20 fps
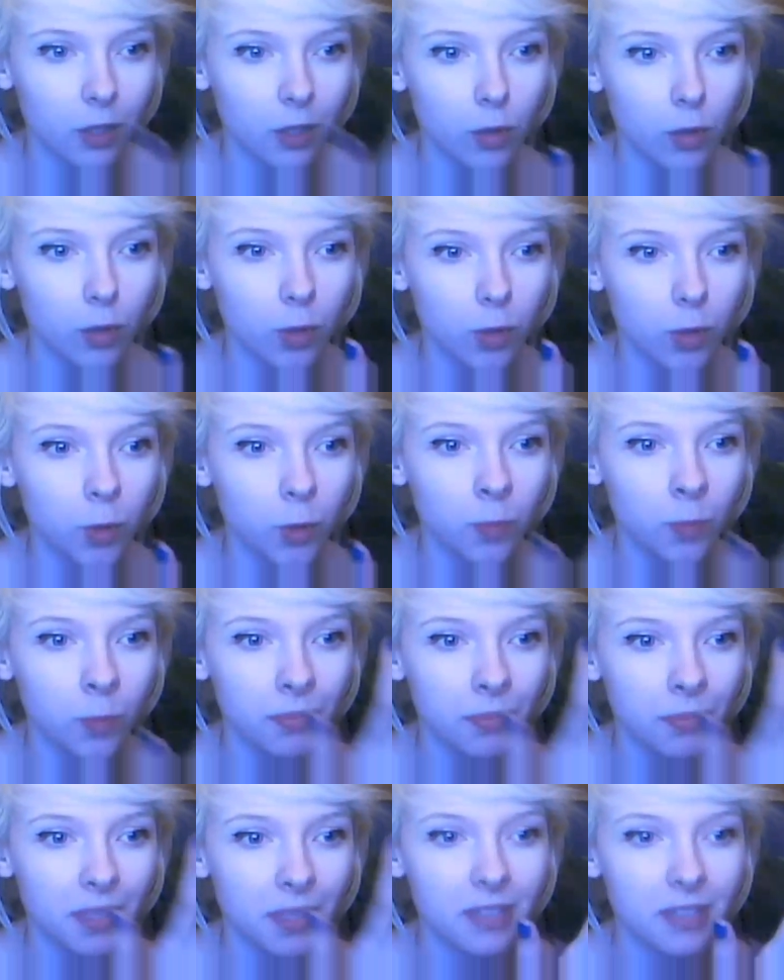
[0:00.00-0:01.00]
Loom,
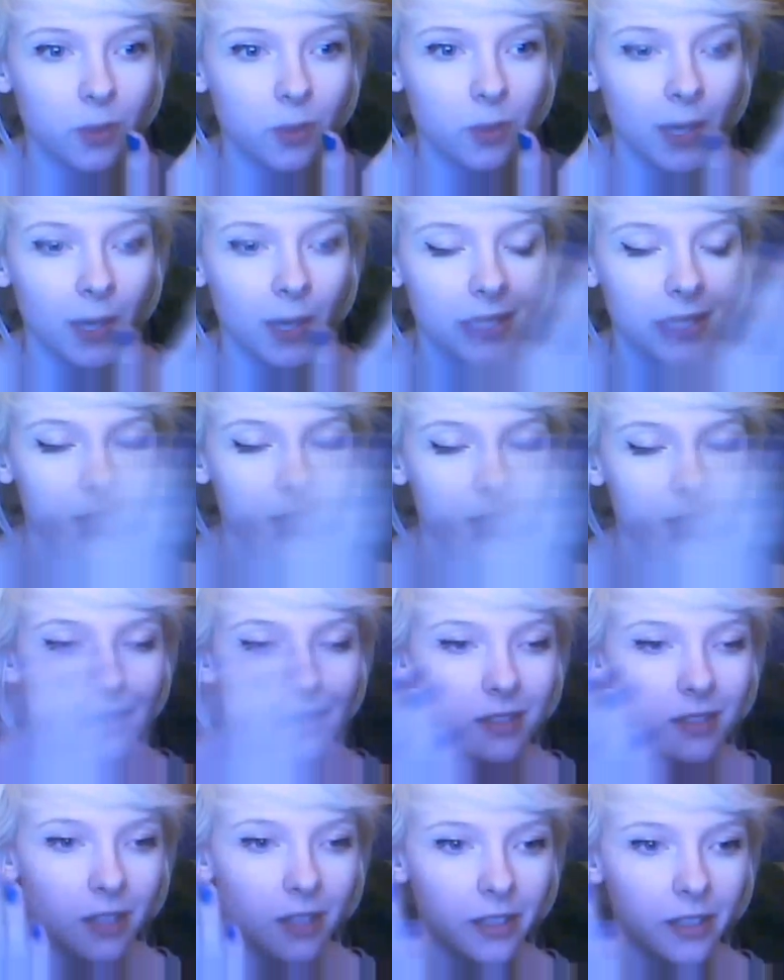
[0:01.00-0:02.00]
Nick's Quest,
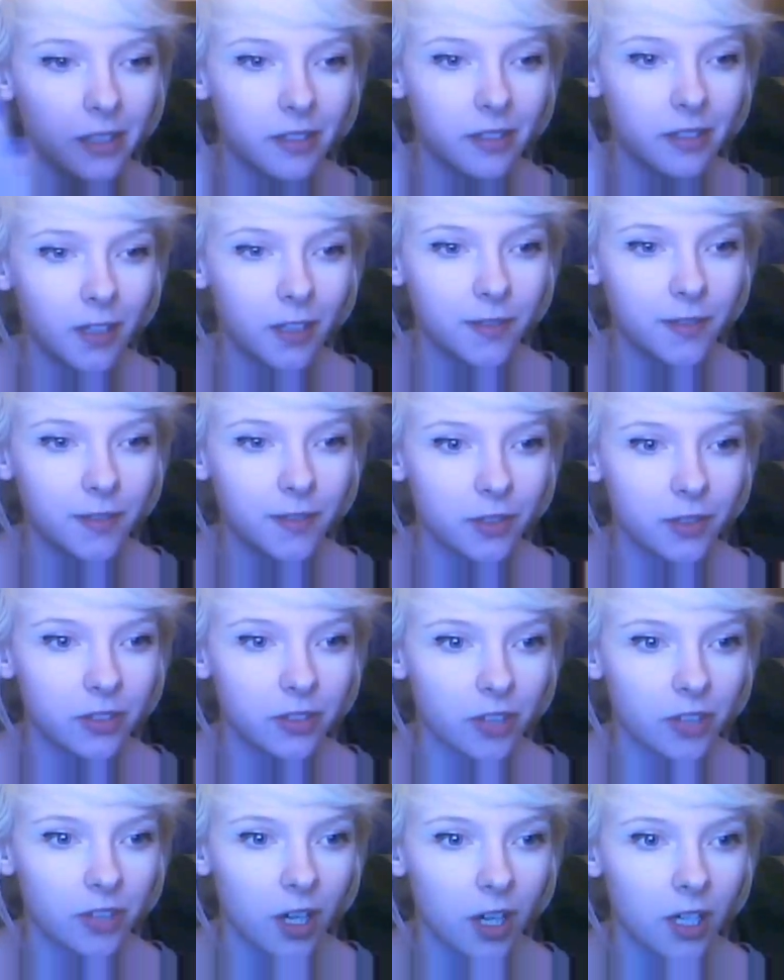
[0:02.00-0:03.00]
Inside of Starfield
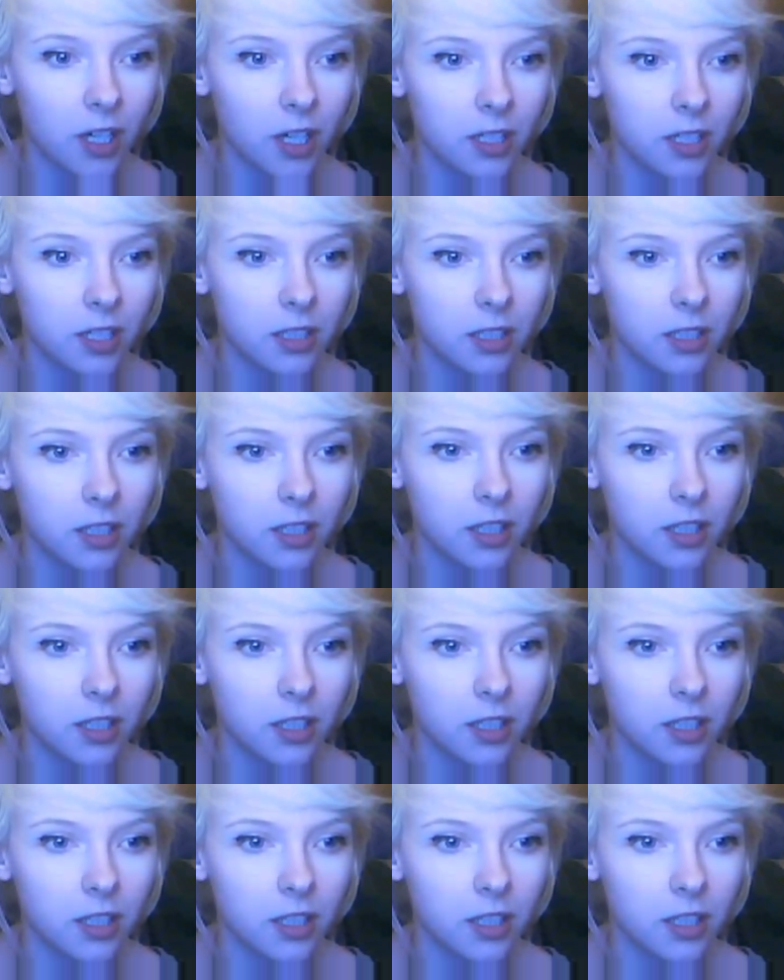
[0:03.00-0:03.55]
Sky,